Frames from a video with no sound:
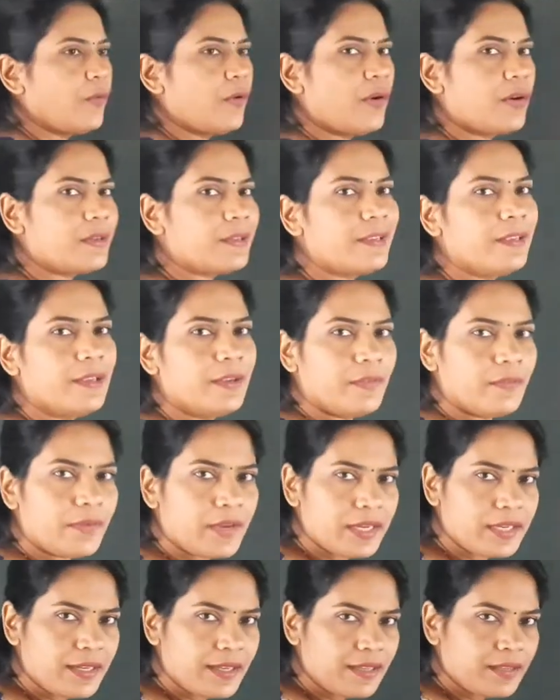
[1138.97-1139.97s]
for
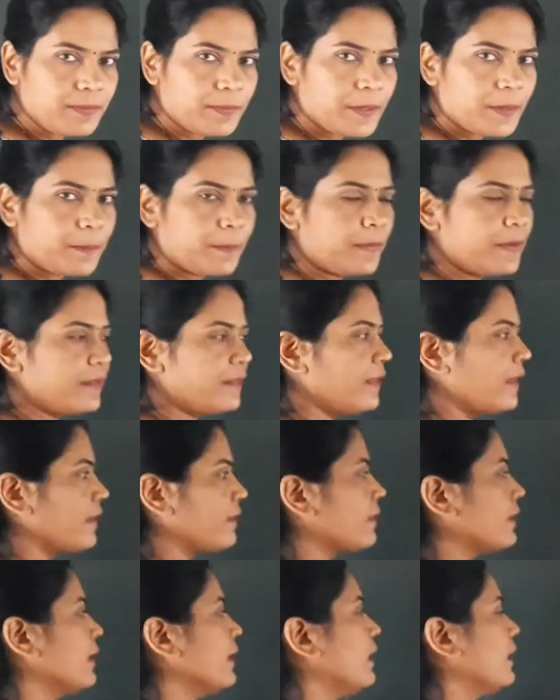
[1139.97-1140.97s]
various
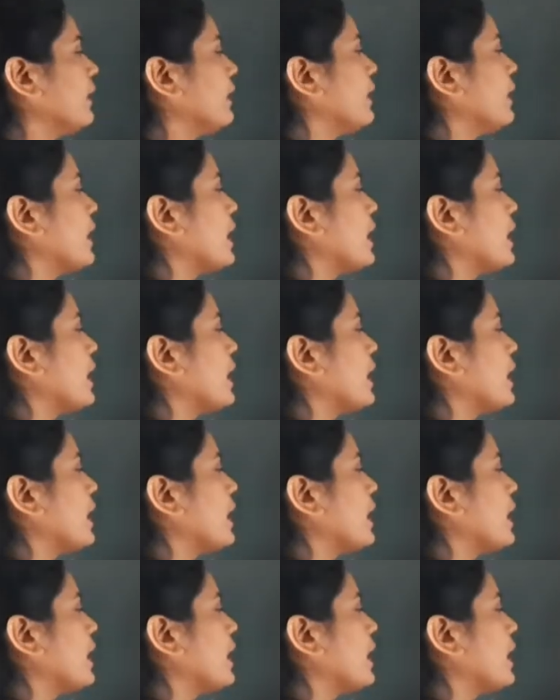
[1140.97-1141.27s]
purposes. They